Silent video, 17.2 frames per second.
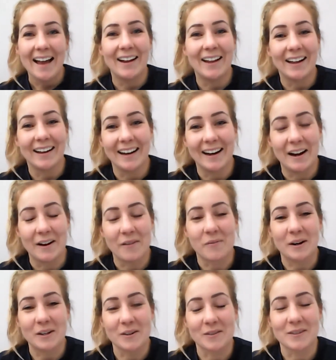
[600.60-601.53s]
learning it
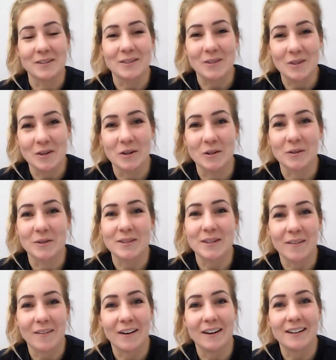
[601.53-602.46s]
when you're at school.
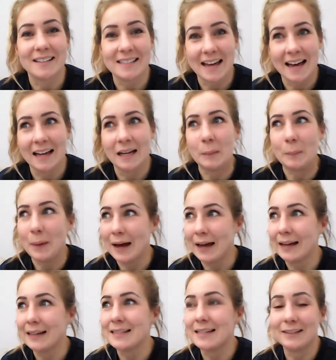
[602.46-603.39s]
So I'd say
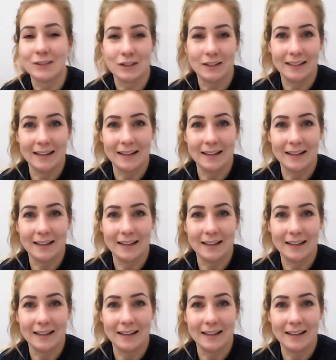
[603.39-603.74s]
pay attention in